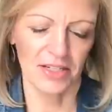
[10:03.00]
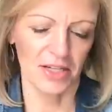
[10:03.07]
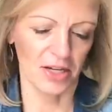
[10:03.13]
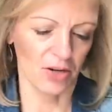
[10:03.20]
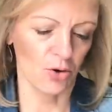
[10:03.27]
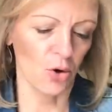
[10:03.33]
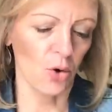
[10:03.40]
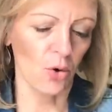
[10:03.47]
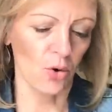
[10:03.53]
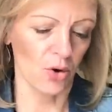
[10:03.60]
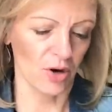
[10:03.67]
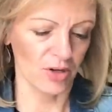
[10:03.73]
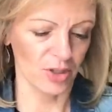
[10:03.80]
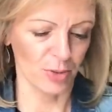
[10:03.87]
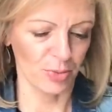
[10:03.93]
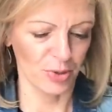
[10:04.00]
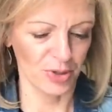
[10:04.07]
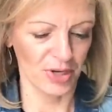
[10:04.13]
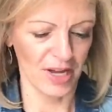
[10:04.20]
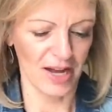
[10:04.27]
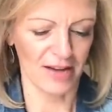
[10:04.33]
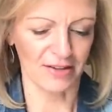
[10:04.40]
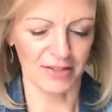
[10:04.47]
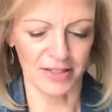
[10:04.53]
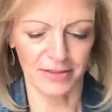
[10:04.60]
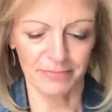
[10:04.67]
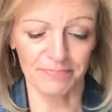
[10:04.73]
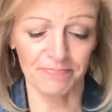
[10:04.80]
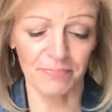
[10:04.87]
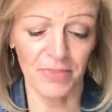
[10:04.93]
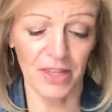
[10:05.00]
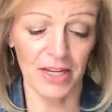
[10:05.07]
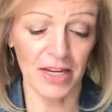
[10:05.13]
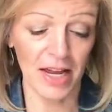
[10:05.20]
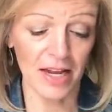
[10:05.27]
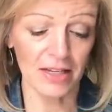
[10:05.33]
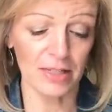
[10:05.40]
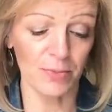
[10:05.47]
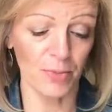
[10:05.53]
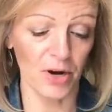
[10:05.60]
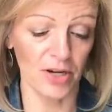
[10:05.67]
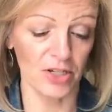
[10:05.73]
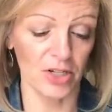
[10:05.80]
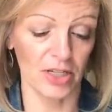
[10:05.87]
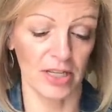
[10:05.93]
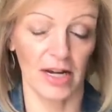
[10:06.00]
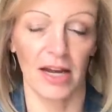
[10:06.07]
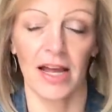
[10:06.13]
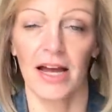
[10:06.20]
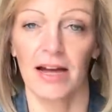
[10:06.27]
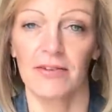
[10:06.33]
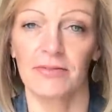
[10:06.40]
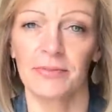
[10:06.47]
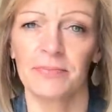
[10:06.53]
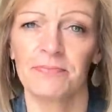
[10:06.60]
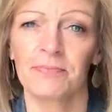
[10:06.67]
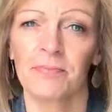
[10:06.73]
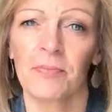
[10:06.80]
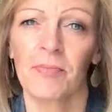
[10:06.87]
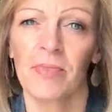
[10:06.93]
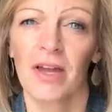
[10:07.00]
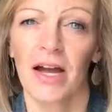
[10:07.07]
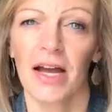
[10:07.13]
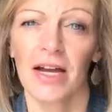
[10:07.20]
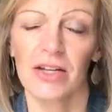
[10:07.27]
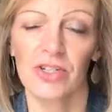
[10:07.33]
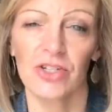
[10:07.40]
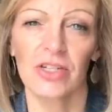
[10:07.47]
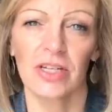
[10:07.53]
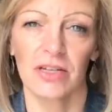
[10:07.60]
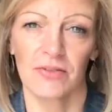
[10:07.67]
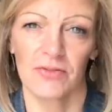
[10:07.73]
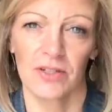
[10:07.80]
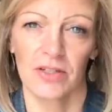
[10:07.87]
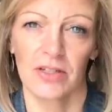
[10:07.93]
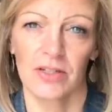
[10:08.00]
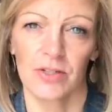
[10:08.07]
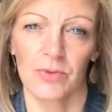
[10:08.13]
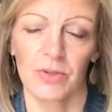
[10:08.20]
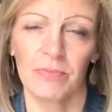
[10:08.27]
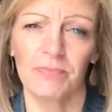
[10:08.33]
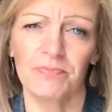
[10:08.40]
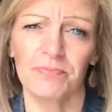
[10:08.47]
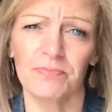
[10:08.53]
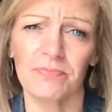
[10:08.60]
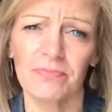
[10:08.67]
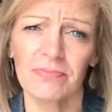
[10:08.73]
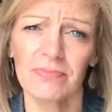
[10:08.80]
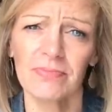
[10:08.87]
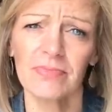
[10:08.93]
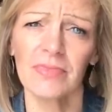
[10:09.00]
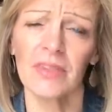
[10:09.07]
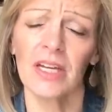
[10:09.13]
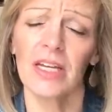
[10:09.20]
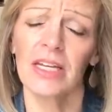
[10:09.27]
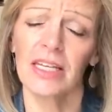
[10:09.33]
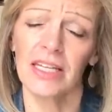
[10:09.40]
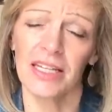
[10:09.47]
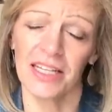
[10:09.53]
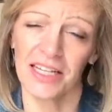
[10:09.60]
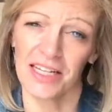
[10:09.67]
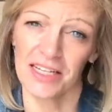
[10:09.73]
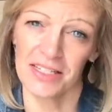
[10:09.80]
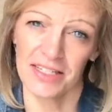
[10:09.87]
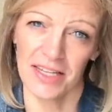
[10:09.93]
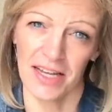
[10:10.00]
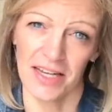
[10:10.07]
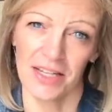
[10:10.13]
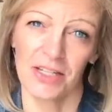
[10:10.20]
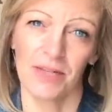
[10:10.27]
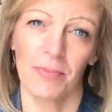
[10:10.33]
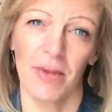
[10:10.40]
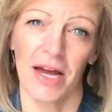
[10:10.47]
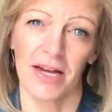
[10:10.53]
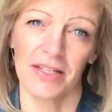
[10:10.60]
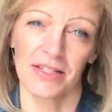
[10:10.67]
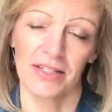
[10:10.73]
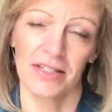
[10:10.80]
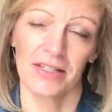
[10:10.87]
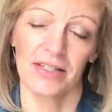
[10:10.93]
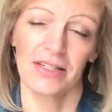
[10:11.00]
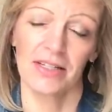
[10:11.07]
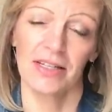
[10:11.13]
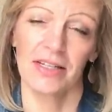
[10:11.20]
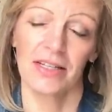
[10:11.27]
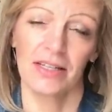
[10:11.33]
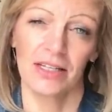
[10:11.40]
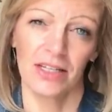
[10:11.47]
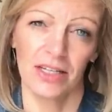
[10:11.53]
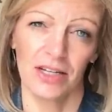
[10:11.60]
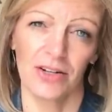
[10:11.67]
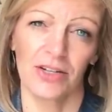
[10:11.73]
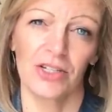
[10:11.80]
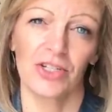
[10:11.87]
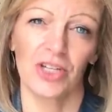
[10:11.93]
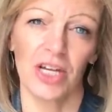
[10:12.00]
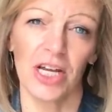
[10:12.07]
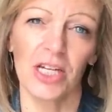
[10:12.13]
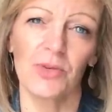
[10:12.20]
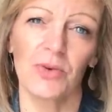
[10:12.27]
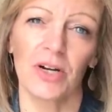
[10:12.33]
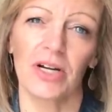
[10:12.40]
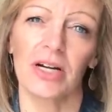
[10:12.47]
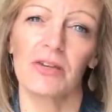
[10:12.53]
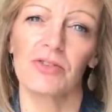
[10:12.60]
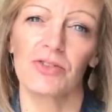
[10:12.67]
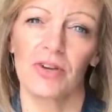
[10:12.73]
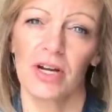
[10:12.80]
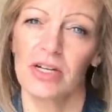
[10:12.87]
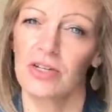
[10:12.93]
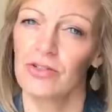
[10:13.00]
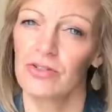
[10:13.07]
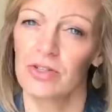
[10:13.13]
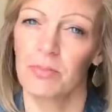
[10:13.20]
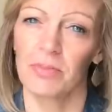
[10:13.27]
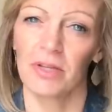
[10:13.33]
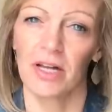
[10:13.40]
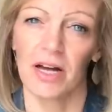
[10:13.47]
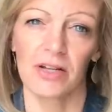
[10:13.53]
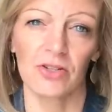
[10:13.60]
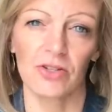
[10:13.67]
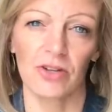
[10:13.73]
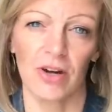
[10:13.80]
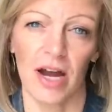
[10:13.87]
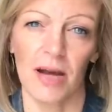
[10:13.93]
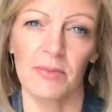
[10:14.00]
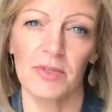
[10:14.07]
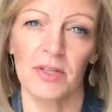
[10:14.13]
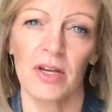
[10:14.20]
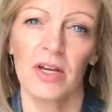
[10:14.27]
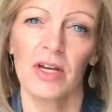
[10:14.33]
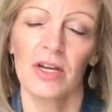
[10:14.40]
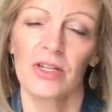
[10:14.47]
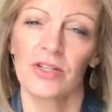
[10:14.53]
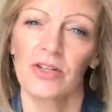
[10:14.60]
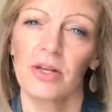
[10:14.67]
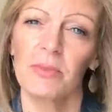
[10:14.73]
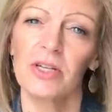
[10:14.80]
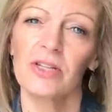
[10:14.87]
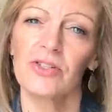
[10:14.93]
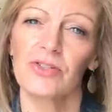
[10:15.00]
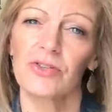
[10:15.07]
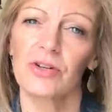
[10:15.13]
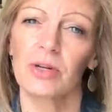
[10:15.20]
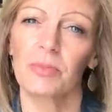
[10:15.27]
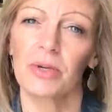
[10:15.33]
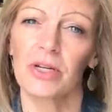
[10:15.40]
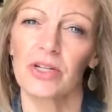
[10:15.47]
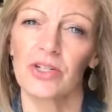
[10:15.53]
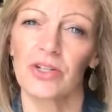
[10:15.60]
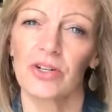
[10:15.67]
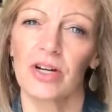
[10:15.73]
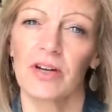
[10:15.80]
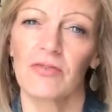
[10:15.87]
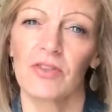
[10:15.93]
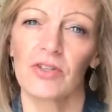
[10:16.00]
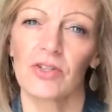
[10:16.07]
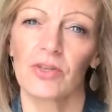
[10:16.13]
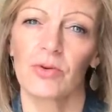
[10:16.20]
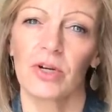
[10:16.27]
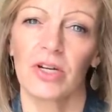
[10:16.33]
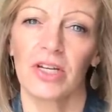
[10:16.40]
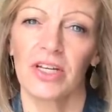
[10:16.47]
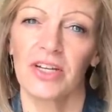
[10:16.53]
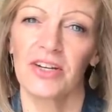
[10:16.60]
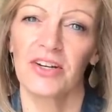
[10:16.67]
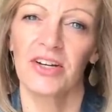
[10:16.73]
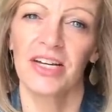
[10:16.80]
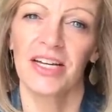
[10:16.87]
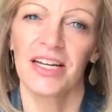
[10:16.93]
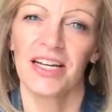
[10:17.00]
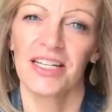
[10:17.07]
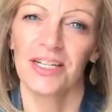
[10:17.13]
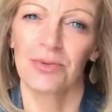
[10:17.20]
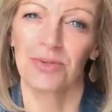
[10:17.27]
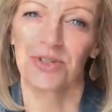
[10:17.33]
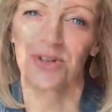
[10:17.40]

decor to put out. The next project that I have, I actually gifted this one. And again, like I said, in past year in January, I was trying to use up a lot of scraps. So let me insert a picture of this quilt here and then we'll